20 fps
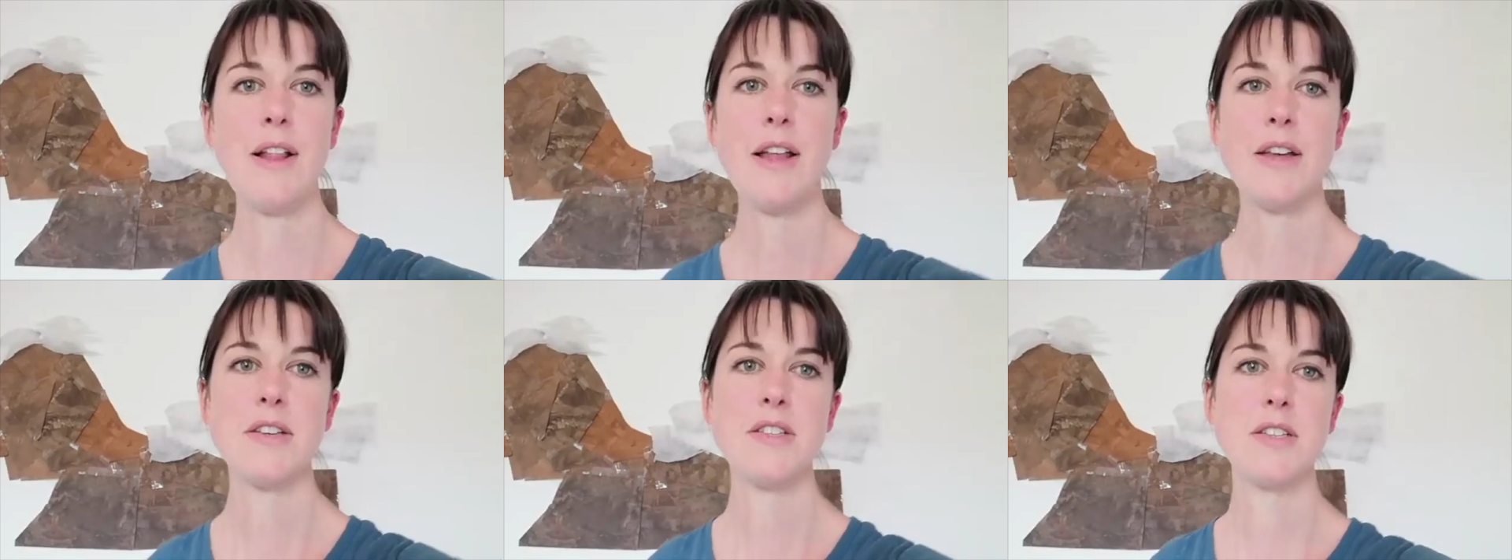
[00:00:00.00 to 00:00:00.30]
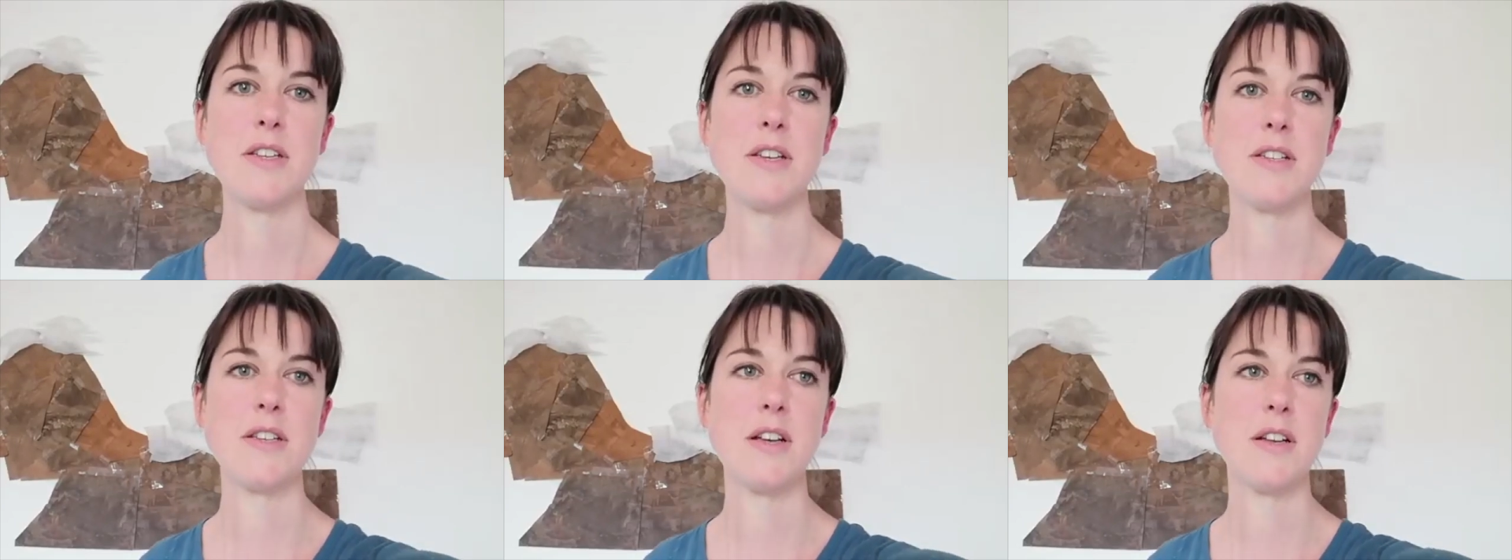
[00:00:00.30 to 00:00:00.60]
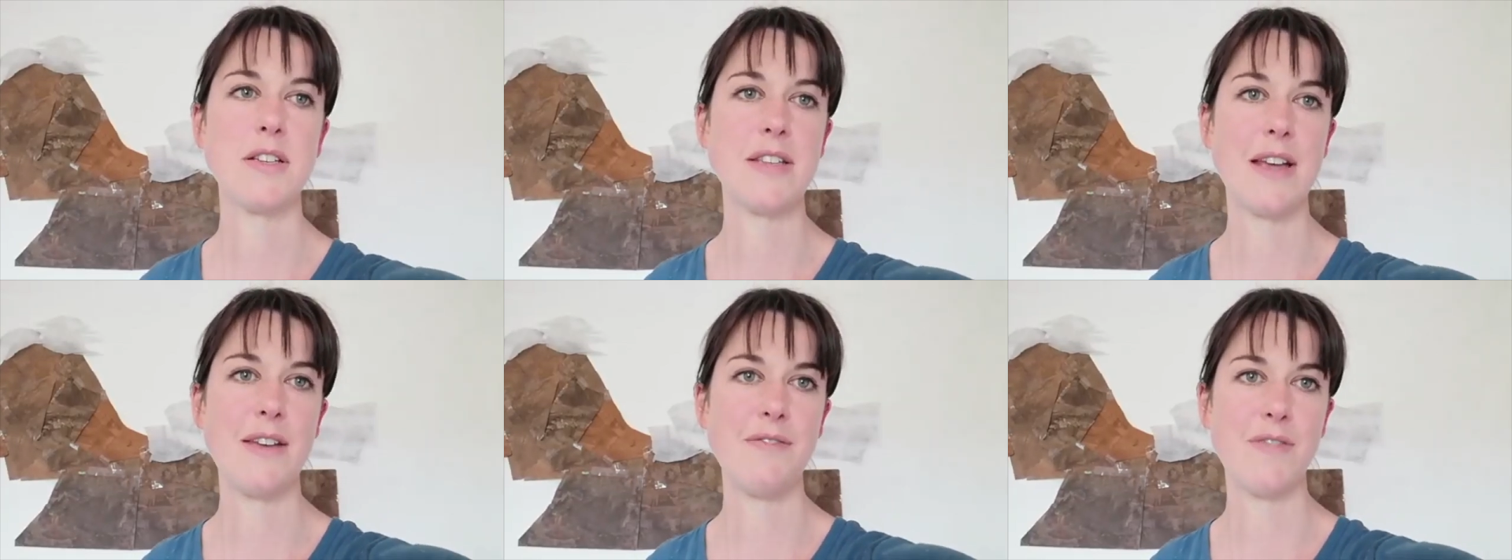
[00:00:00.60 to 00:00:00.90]
Should have
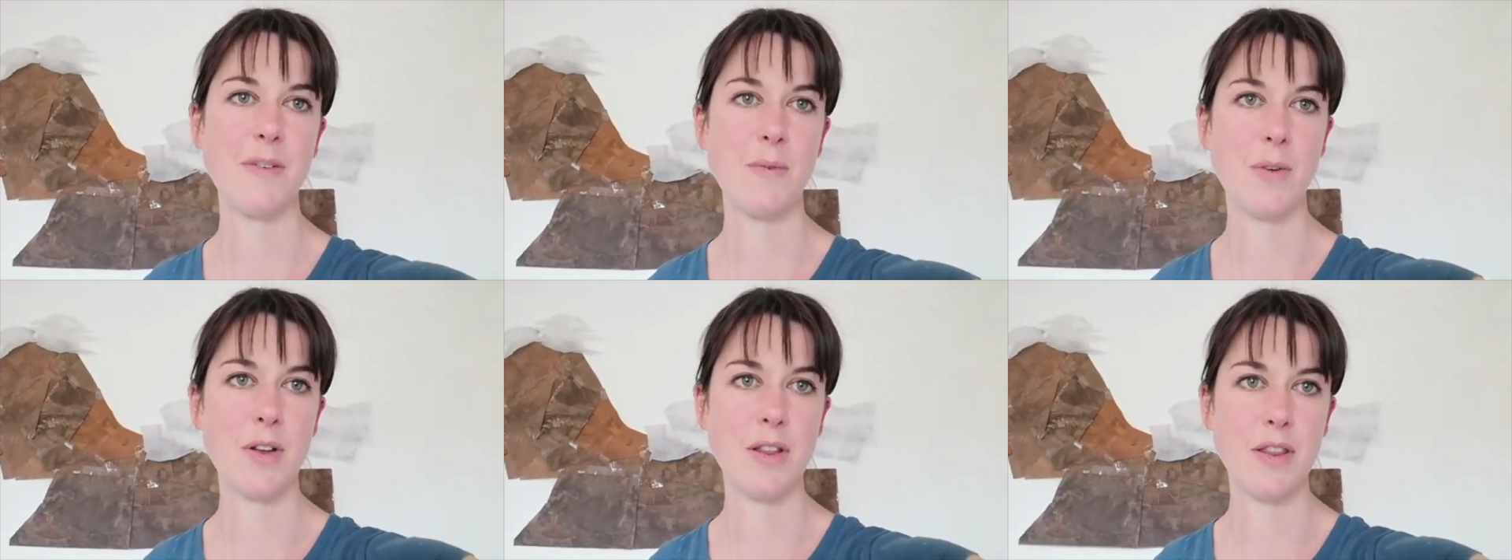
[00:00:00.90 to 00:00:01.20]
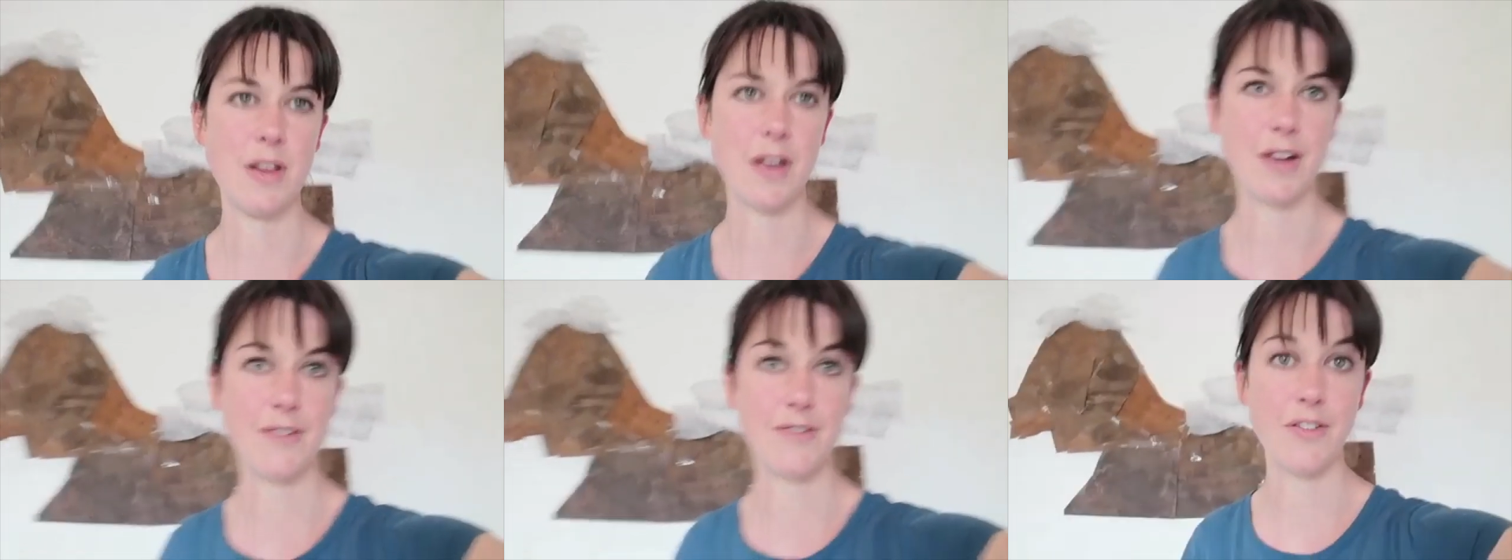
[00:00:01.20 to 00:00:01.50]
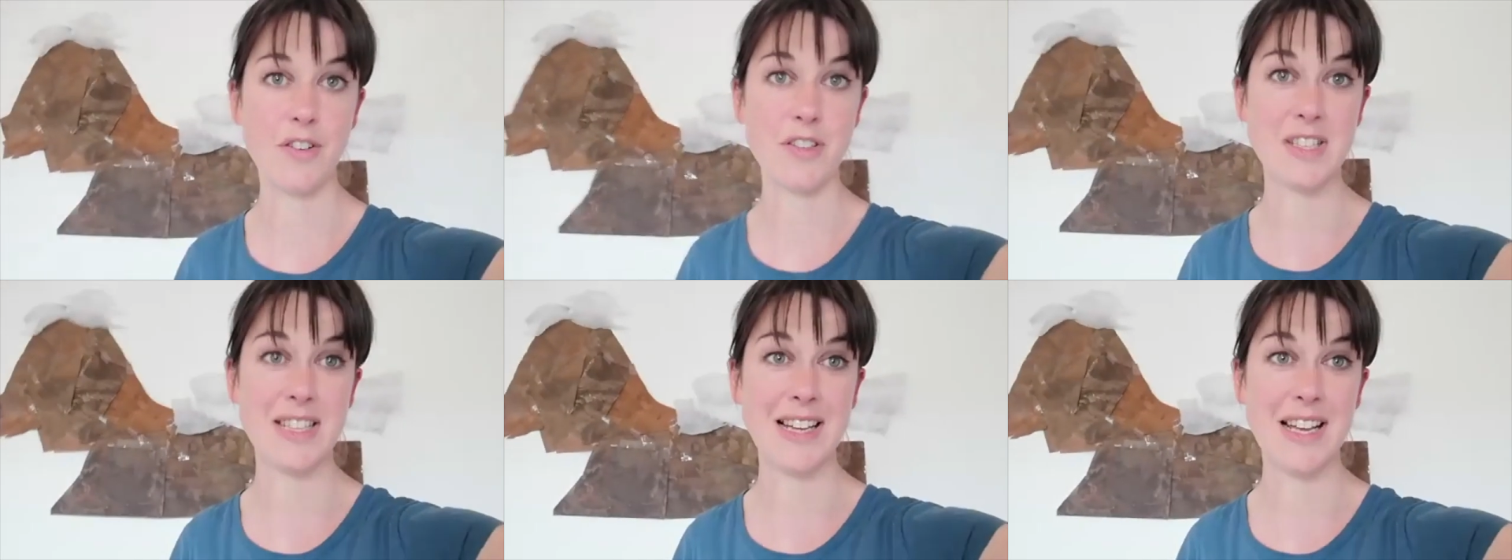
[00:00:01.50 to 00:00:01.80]
told everyone that a
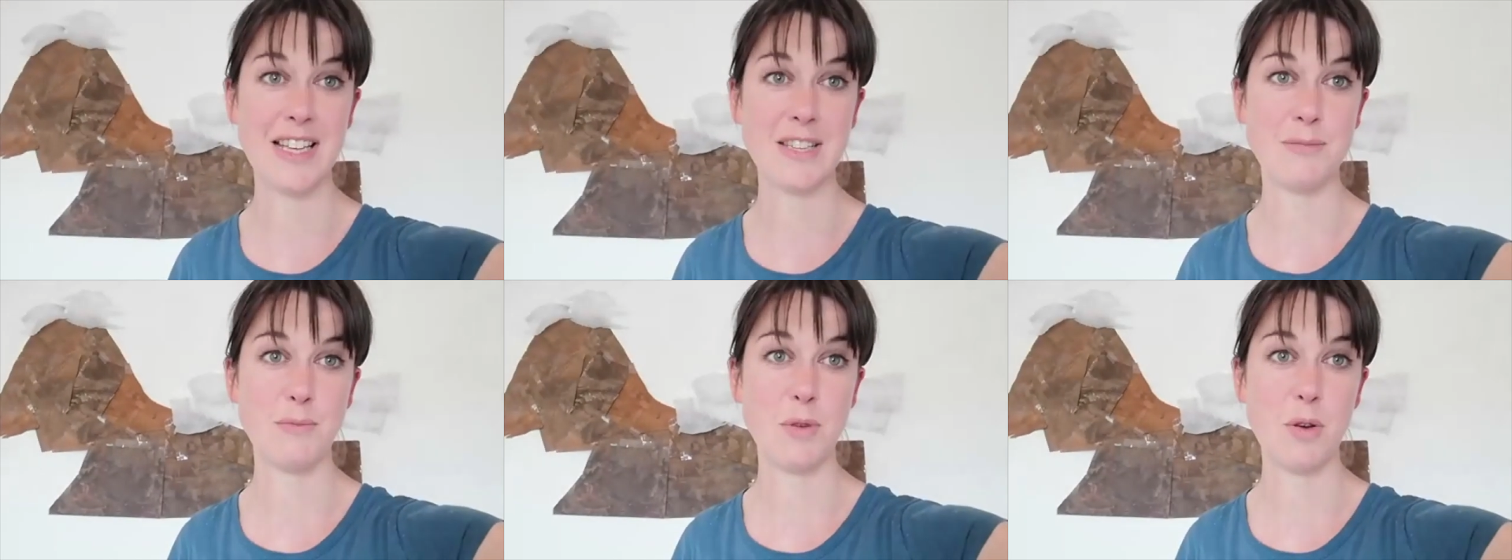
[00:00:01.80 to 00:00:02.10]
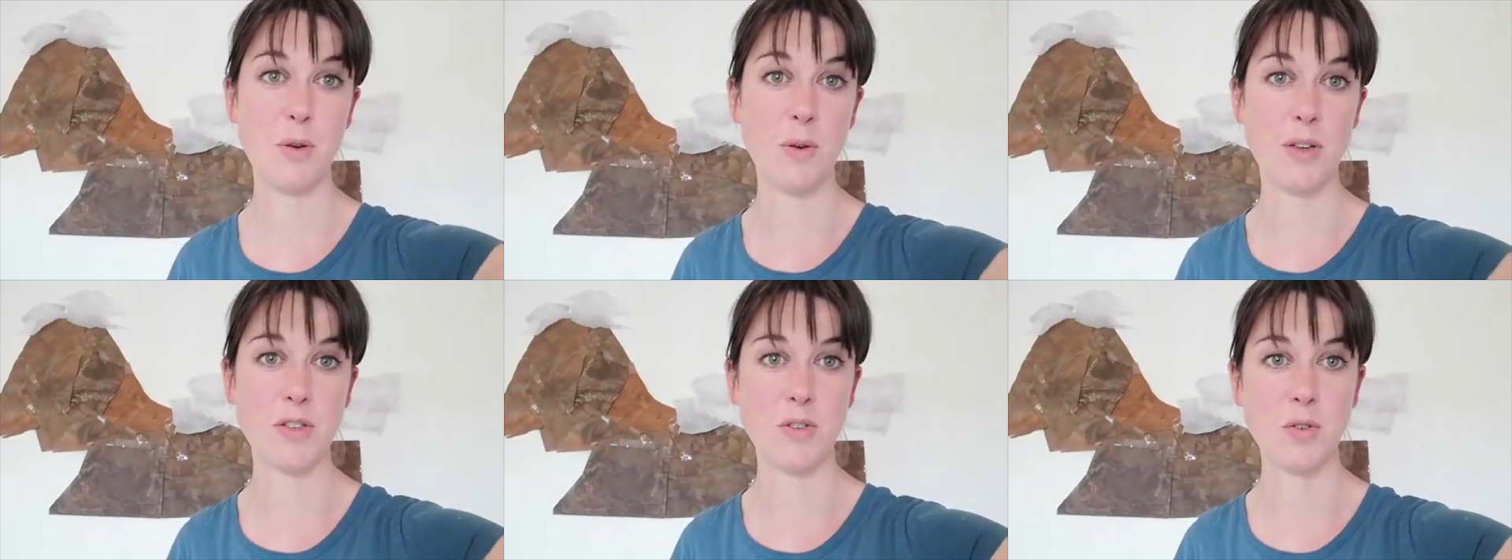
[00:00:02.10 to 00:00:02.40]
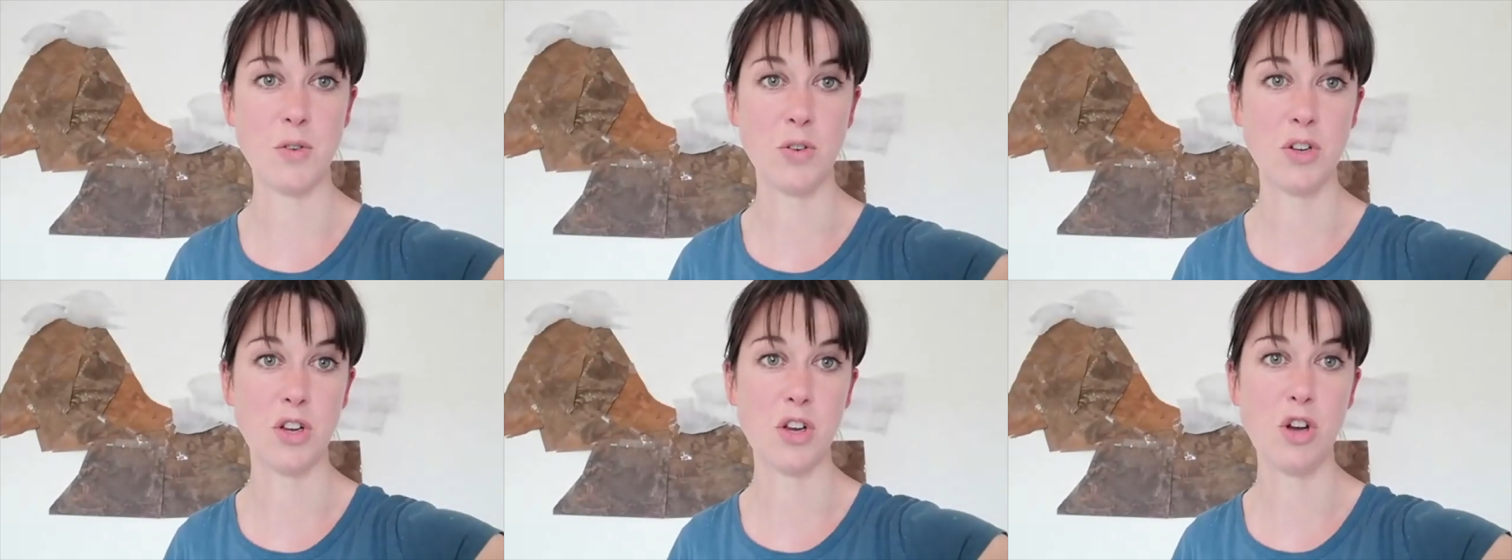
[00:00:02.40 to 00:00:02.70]
fossilised poo is
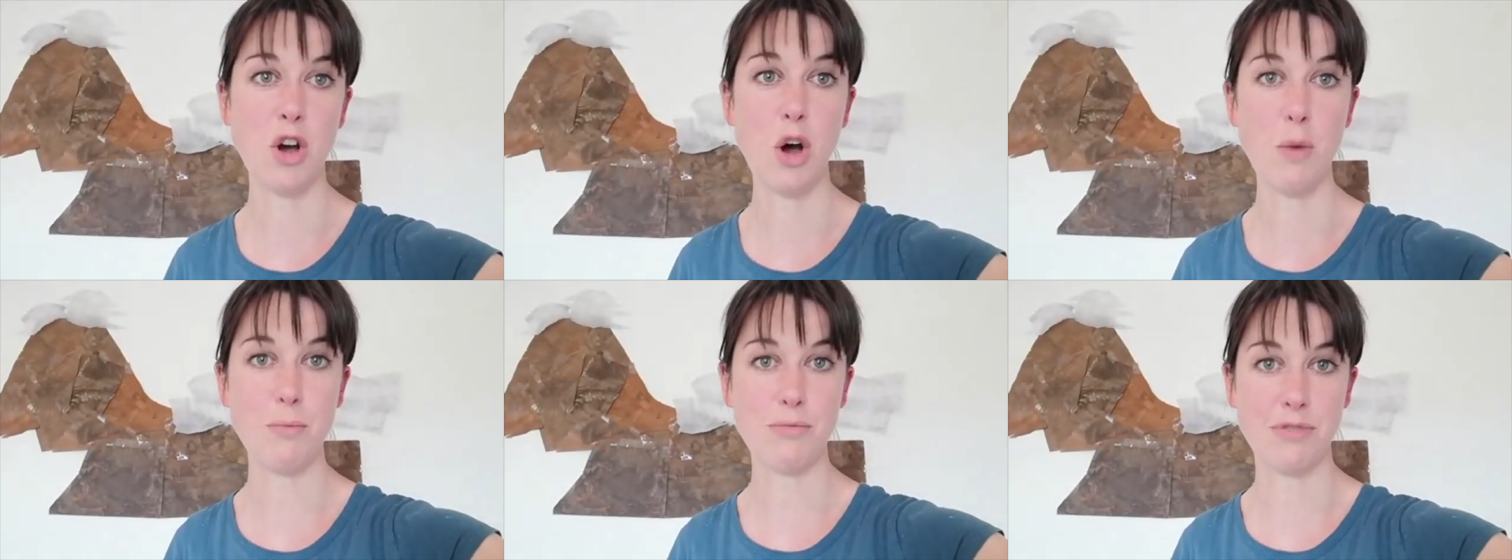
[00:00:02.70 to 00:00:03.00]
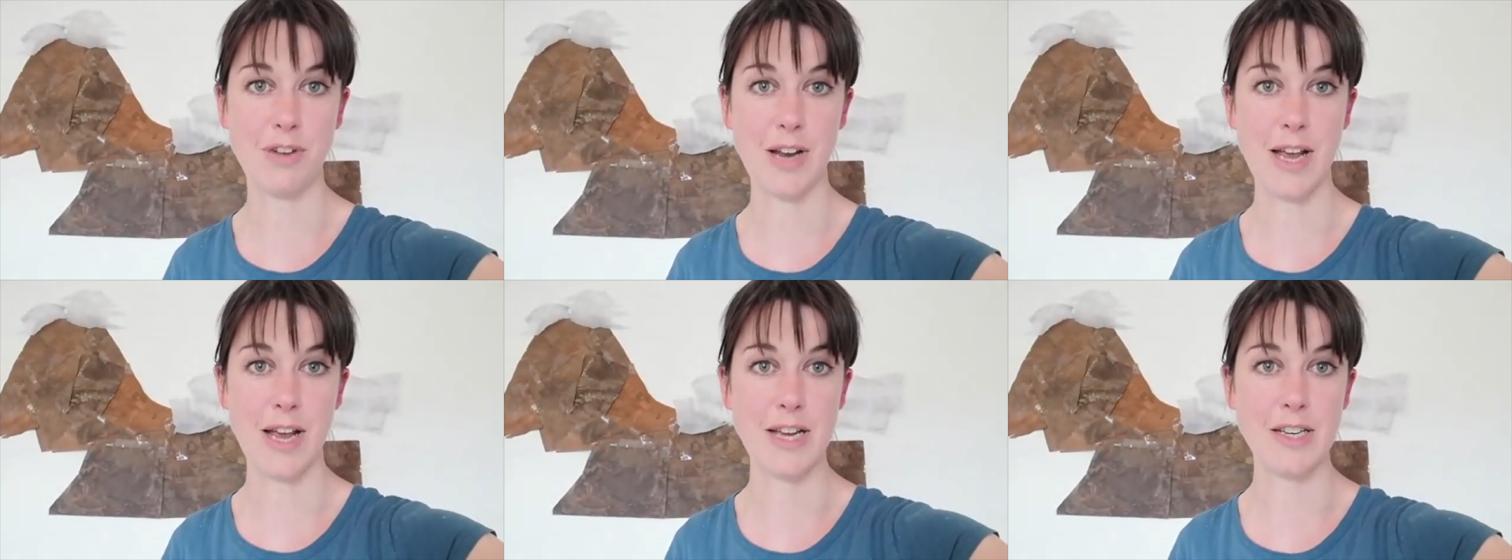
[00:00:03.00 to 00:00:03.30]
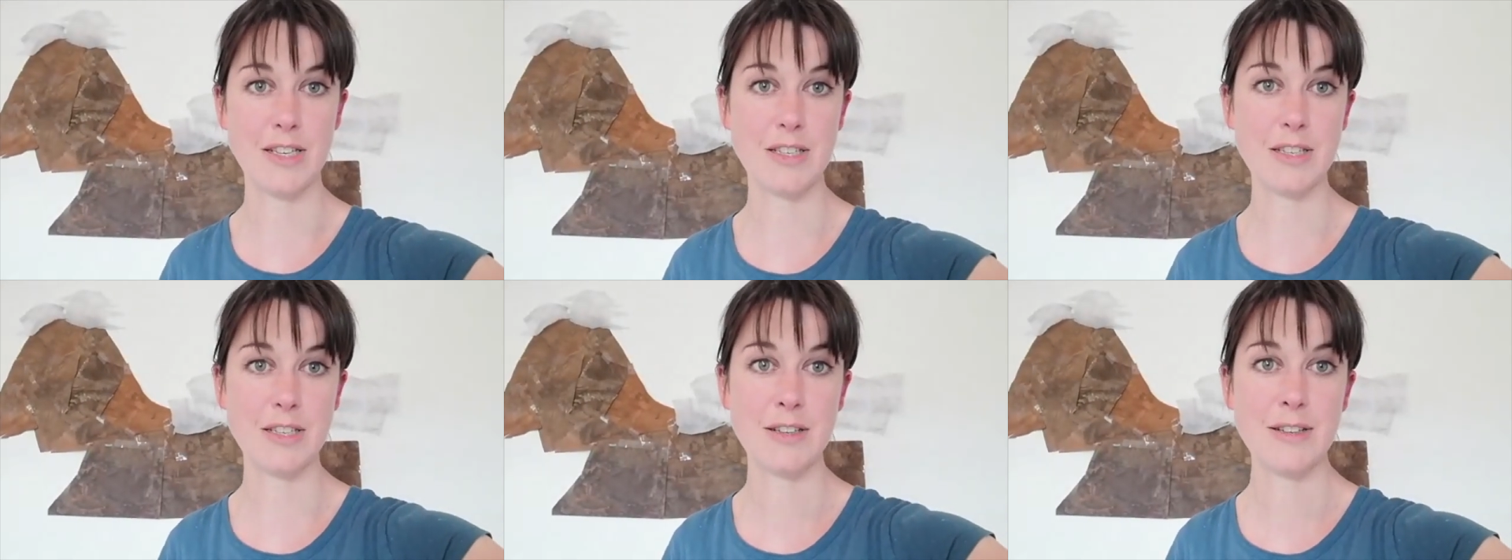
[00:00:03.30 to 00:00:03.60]
called a
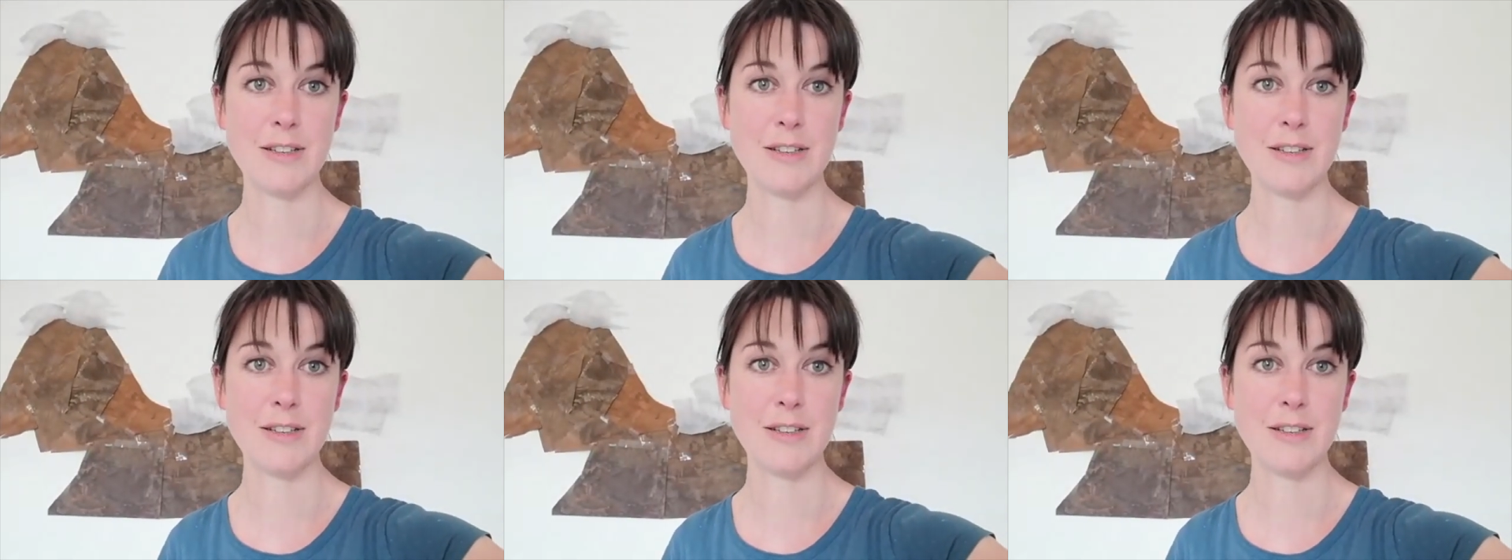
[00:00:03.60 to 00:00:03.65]
coprolite.